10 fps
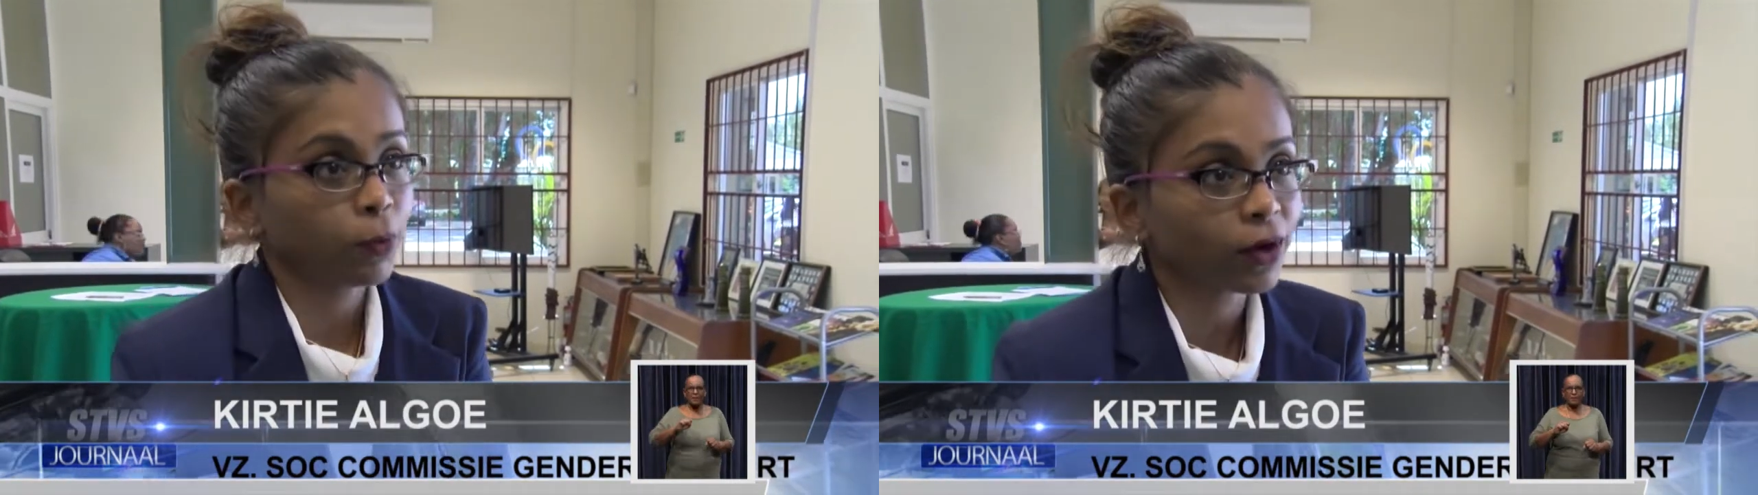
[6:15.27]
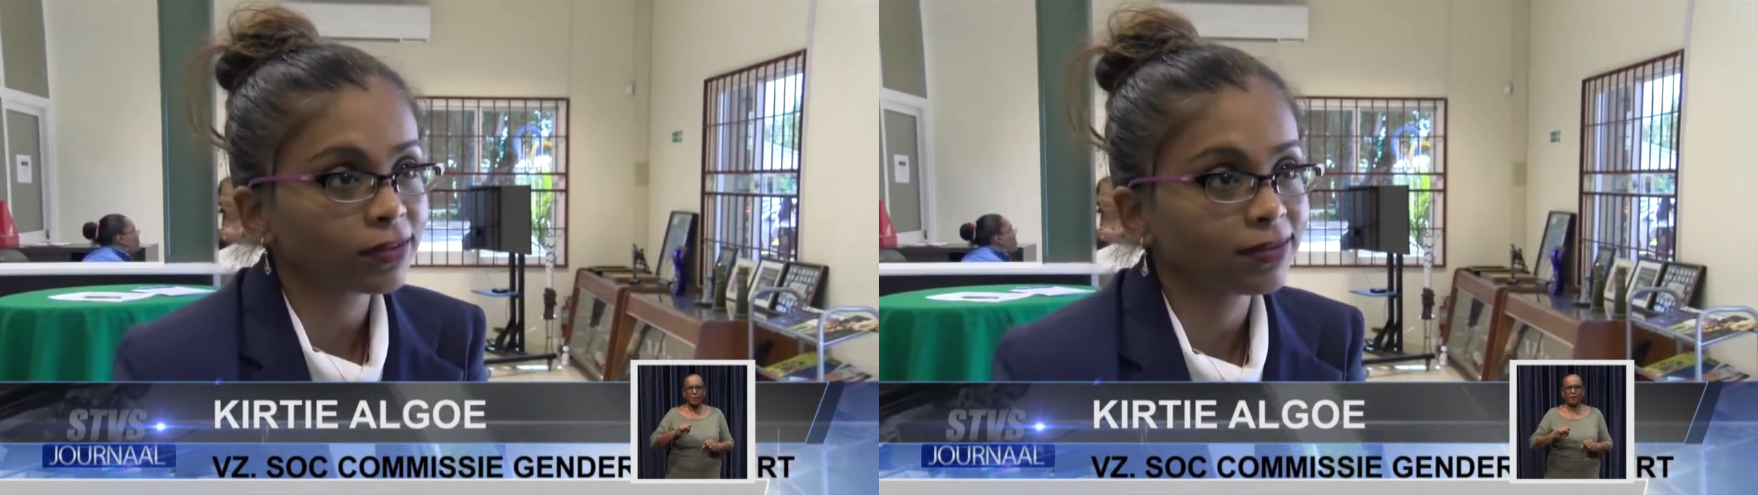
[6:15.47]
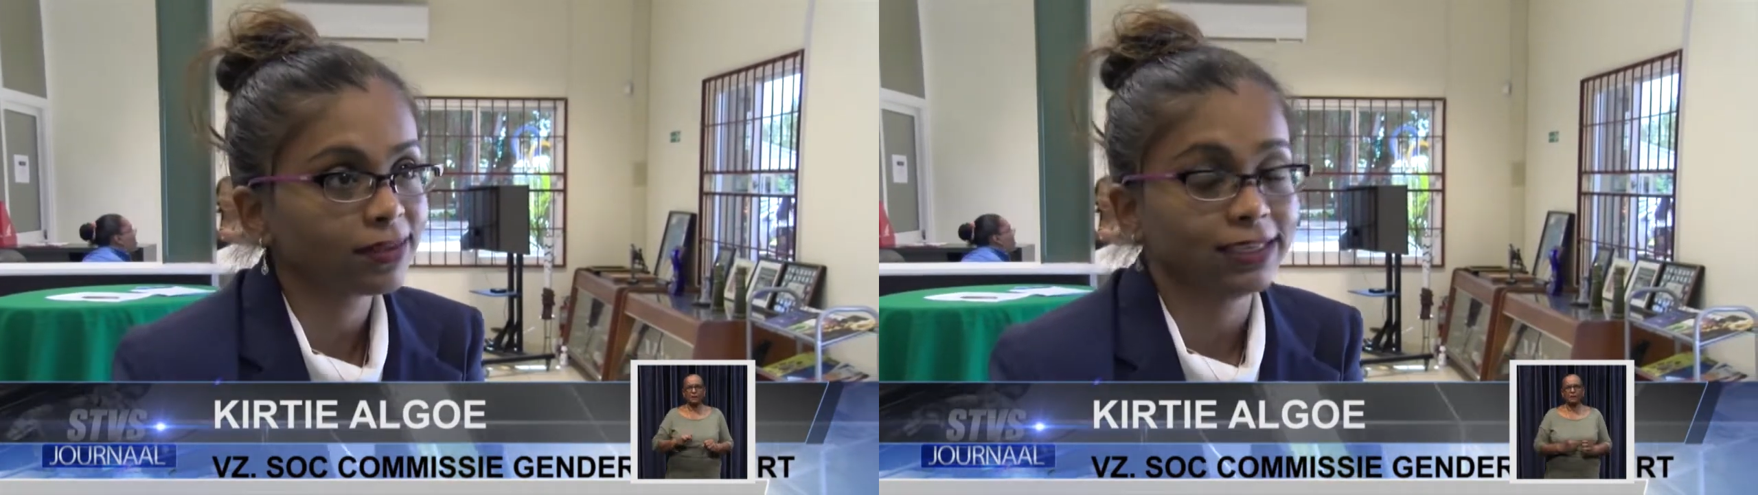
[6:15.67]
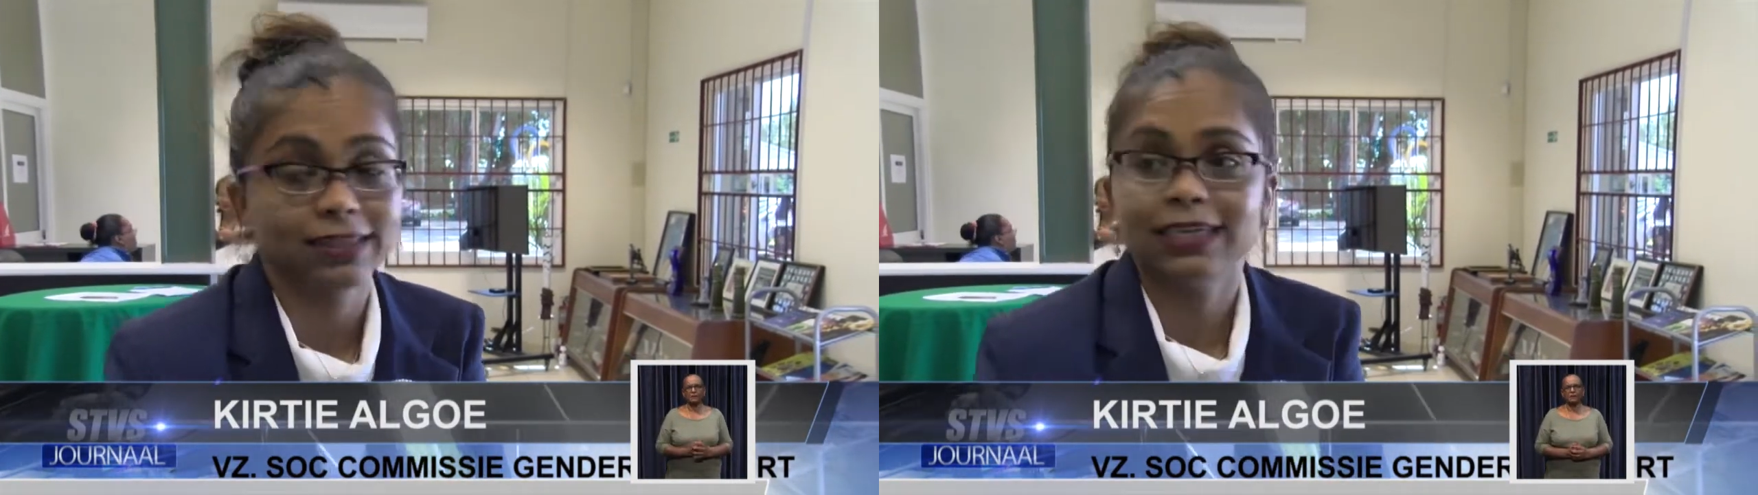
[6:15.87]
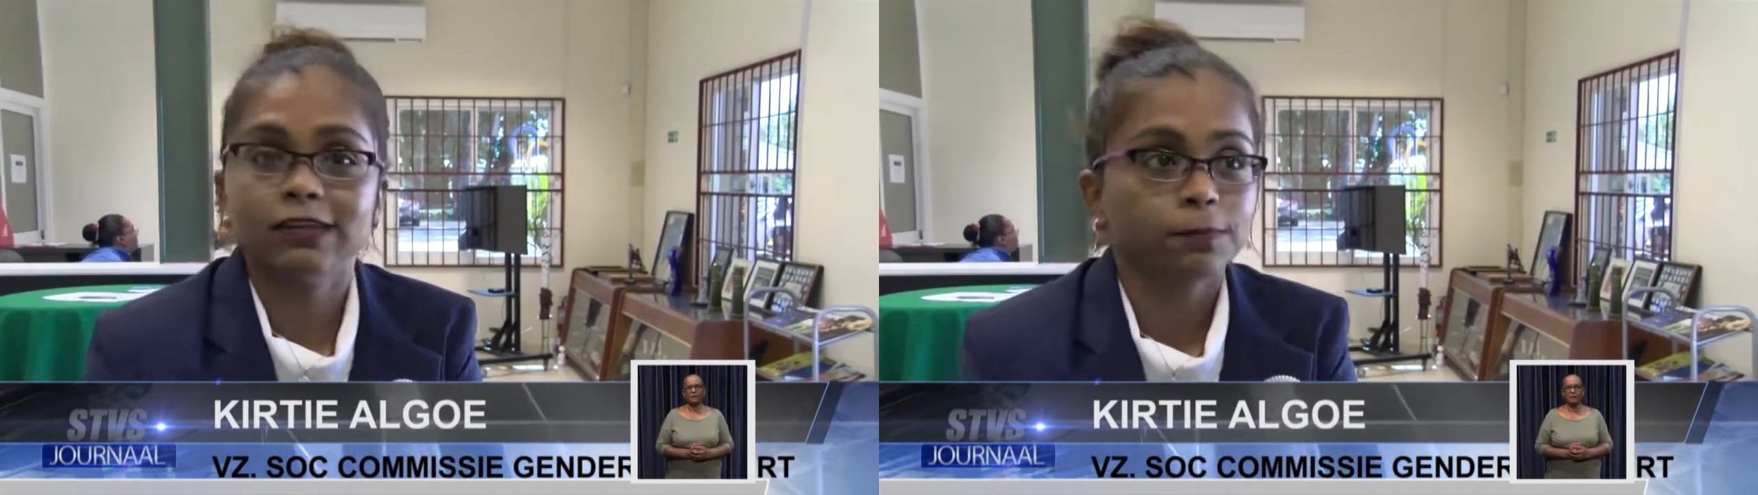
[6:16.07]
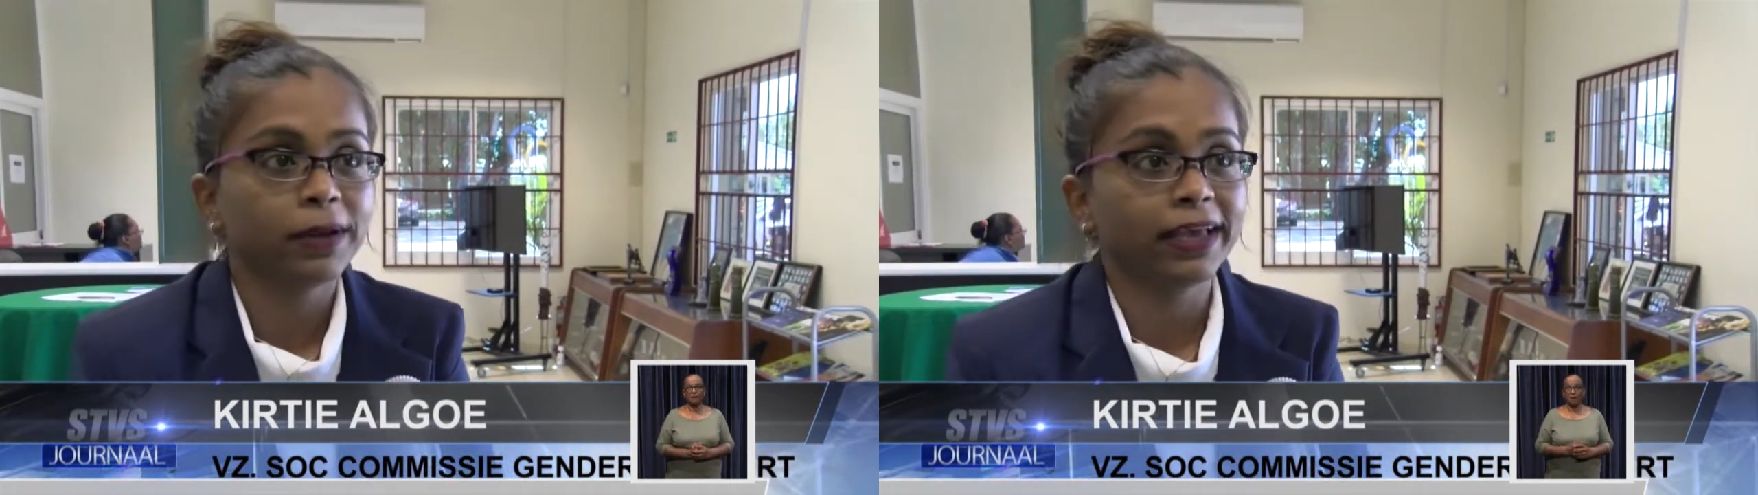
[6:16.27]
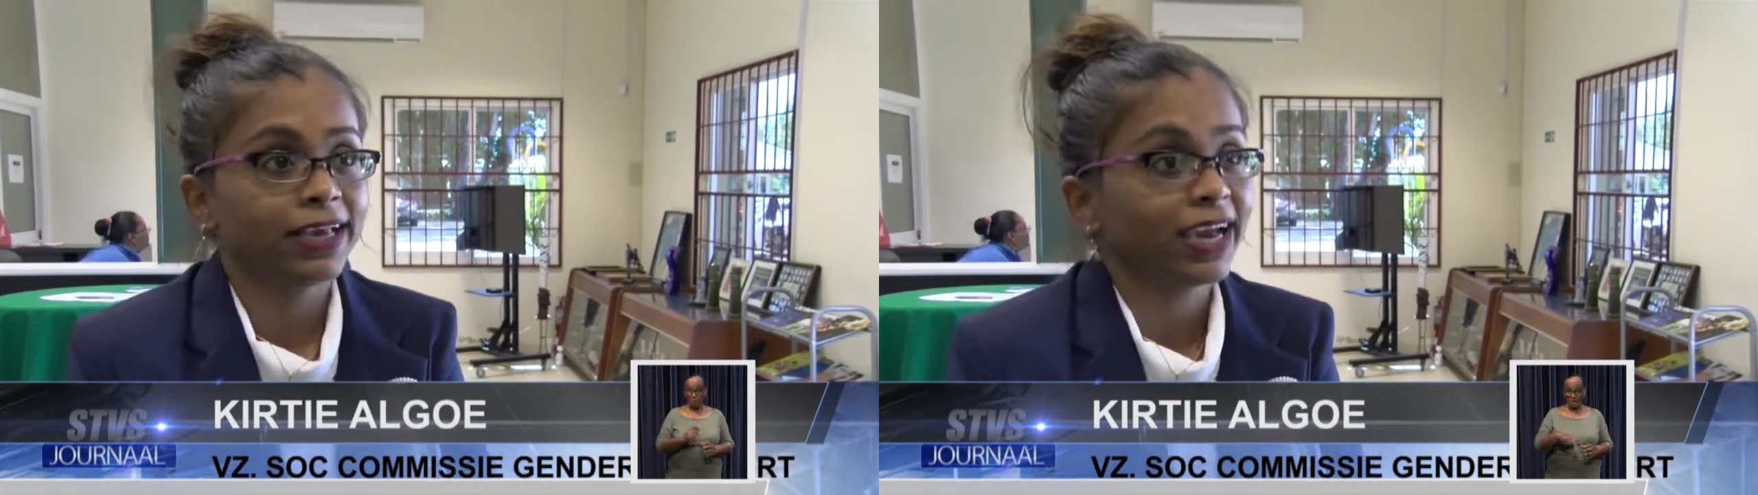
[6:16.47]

can be addressed.